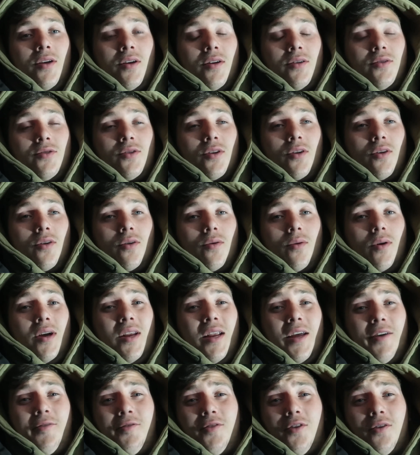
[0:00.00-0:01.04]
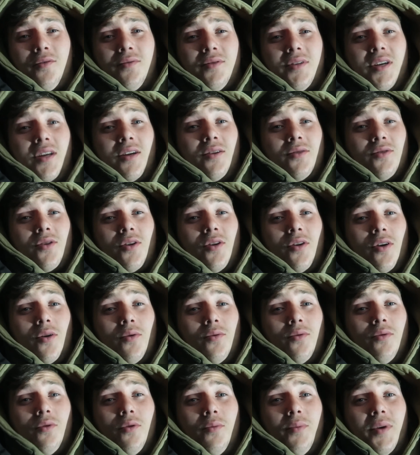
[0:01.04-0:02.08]
So I left off saying I was going to go
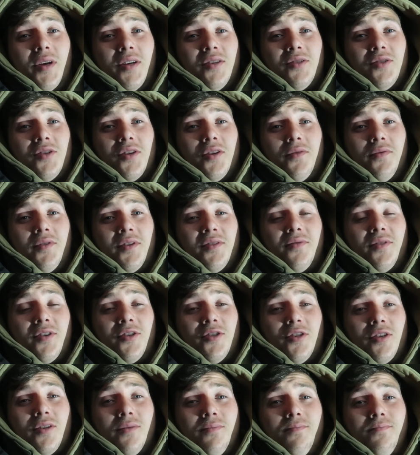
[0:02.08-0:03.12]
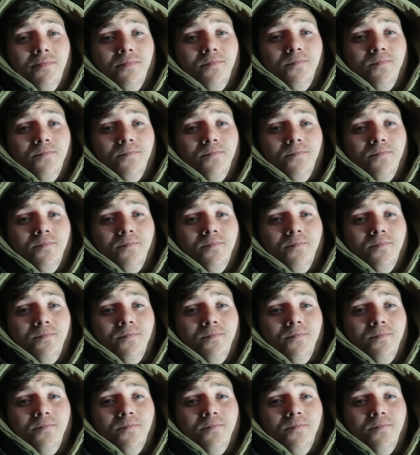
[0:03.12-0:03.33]
and do a bit of surface fishing.